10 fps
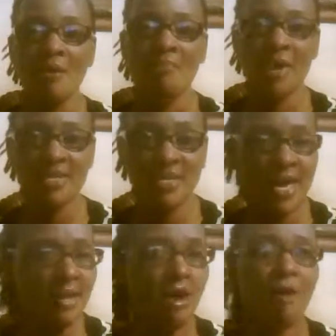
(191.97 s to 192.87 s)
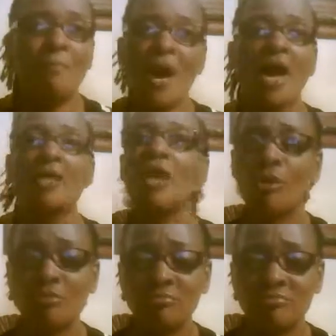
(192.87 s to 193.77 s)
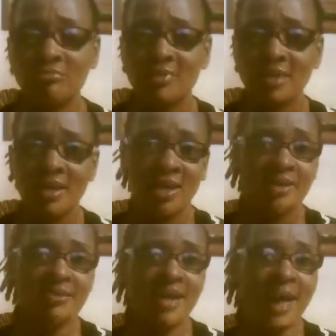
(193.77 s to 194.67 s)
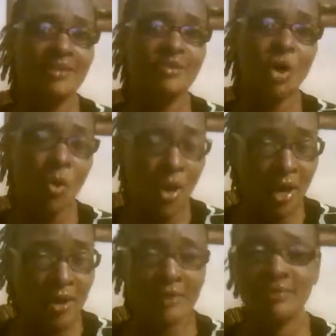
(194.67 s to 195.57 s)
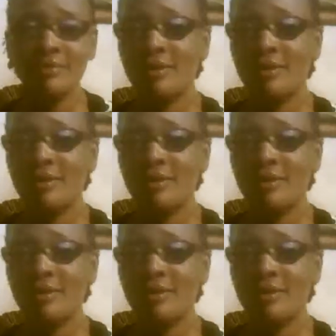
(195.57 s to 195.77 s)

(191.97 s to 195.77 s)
But yet Apollo, not knowing